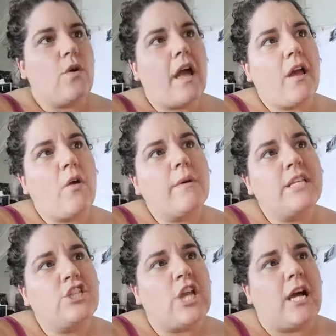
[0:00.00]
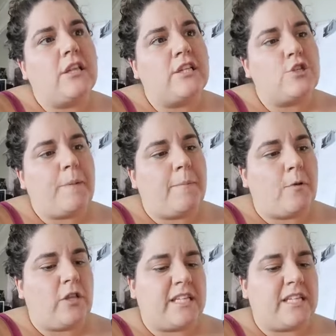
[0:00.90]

I always challenge people,